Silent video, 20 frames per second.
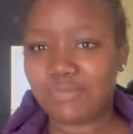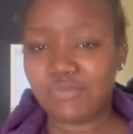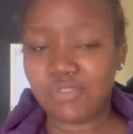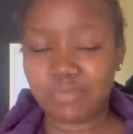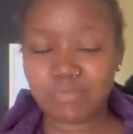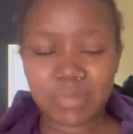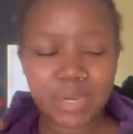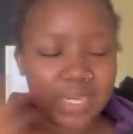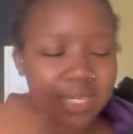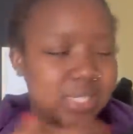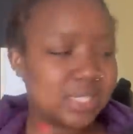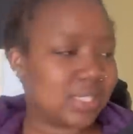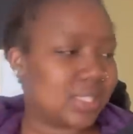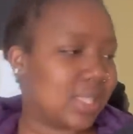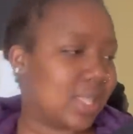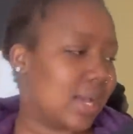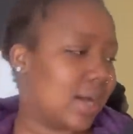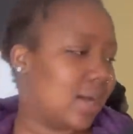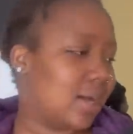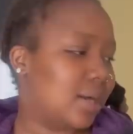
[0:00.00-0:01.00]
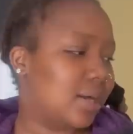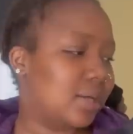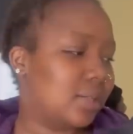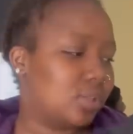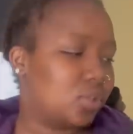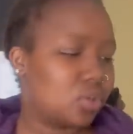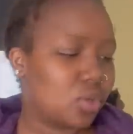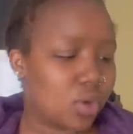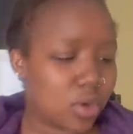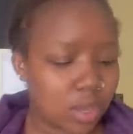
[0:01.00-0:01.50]
vibandas there. And
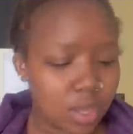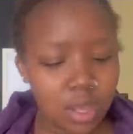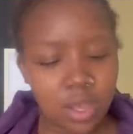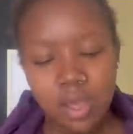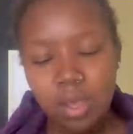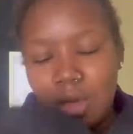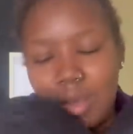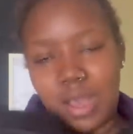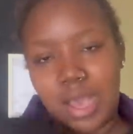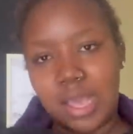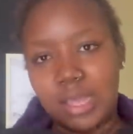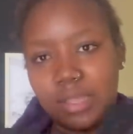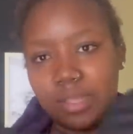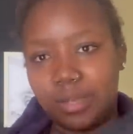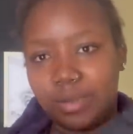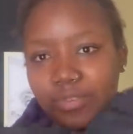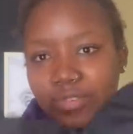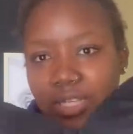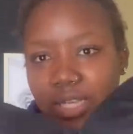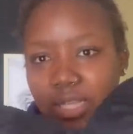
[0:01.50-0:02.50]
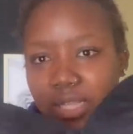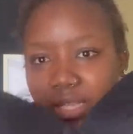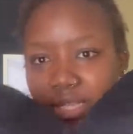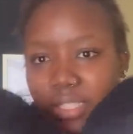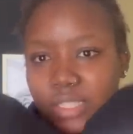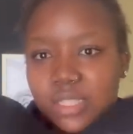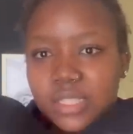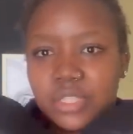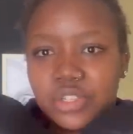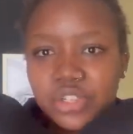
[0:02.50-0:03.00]
so I thrifted
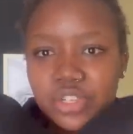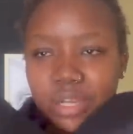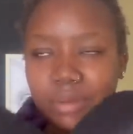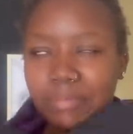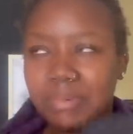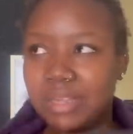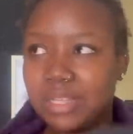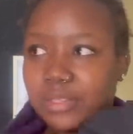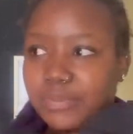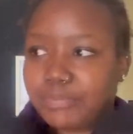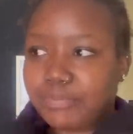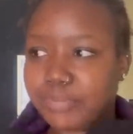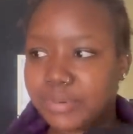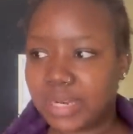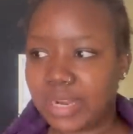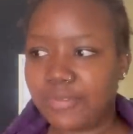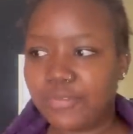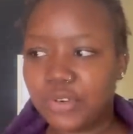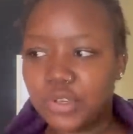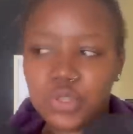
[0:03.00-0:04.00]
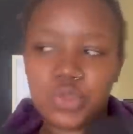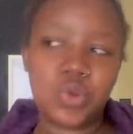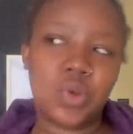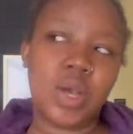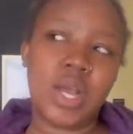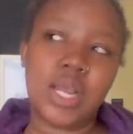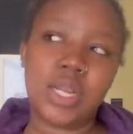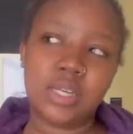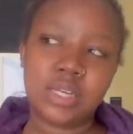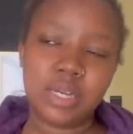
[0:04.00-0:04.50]
this strapless bra for
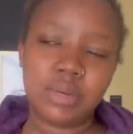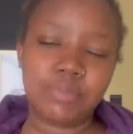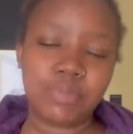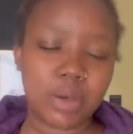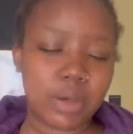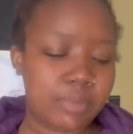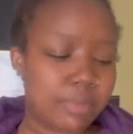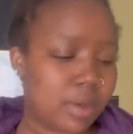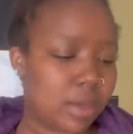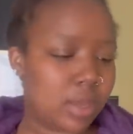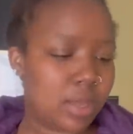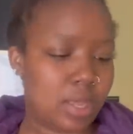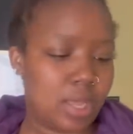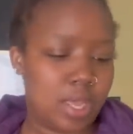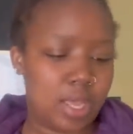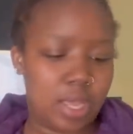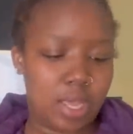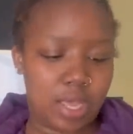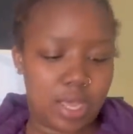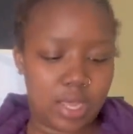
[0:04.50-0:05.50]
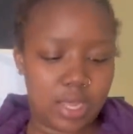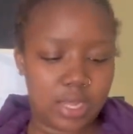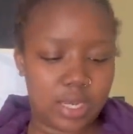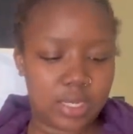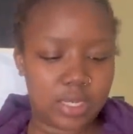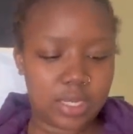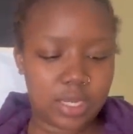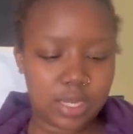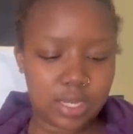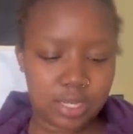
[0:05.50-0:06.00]
200 bob
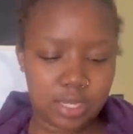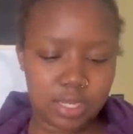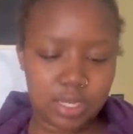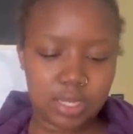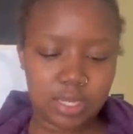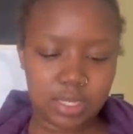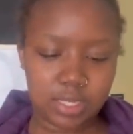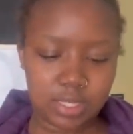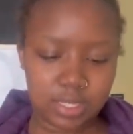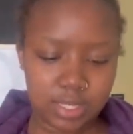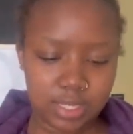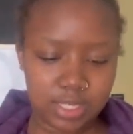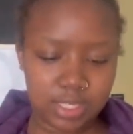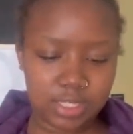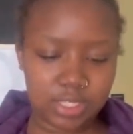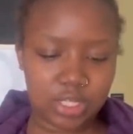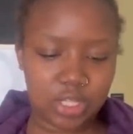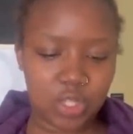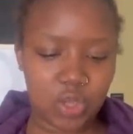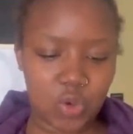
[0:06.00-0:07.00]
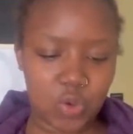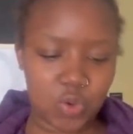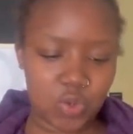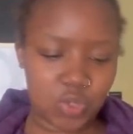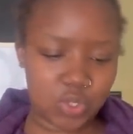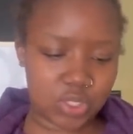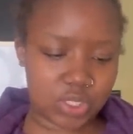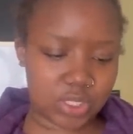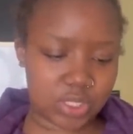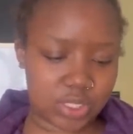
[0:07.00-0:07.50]
and these
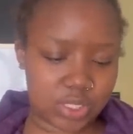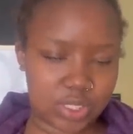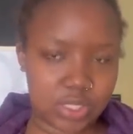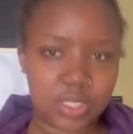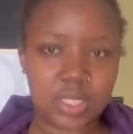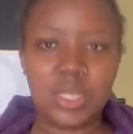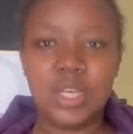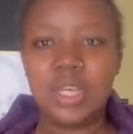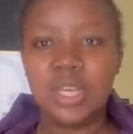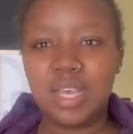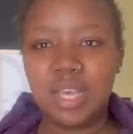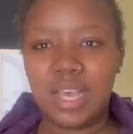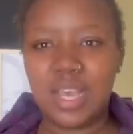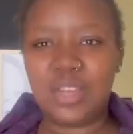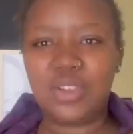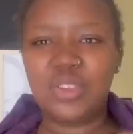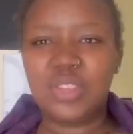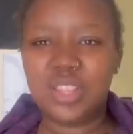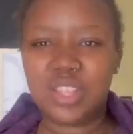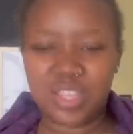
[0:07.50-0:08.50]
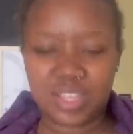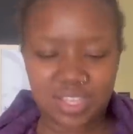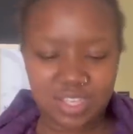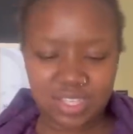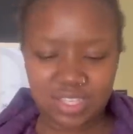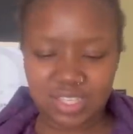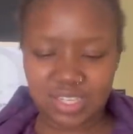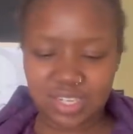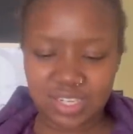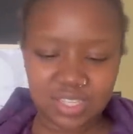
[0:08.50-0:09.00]
thongs. I don't think
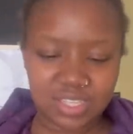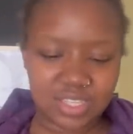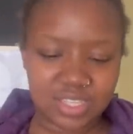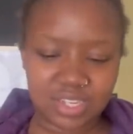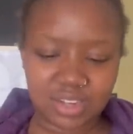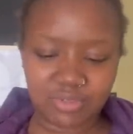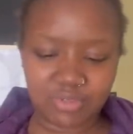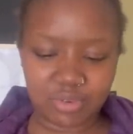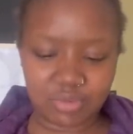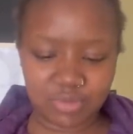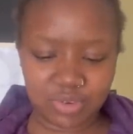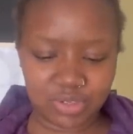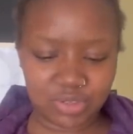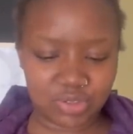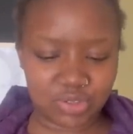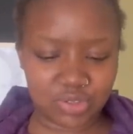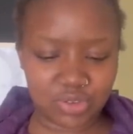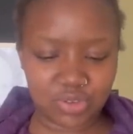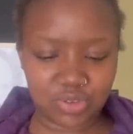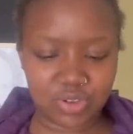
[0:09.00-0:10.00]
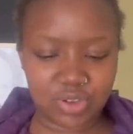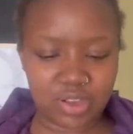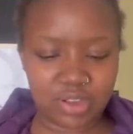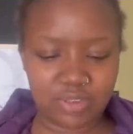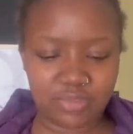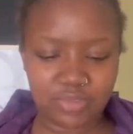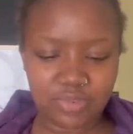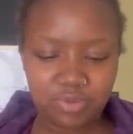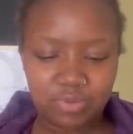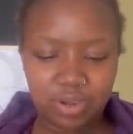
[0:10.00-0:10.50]
it's necessary for me to show you
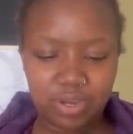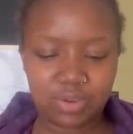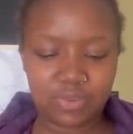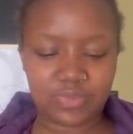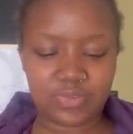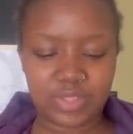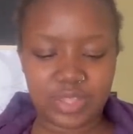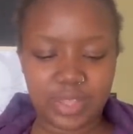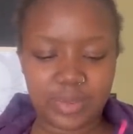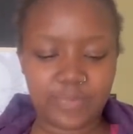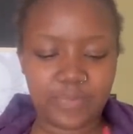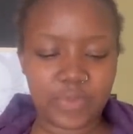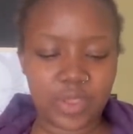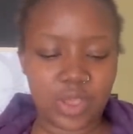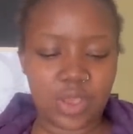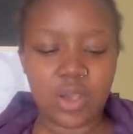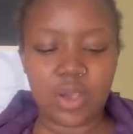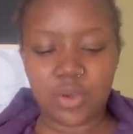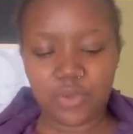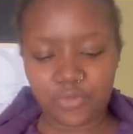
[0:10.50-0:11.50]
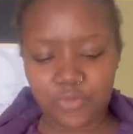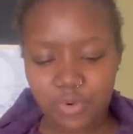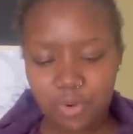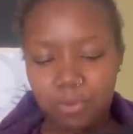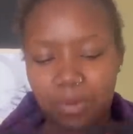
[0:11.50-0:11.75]
every one of them for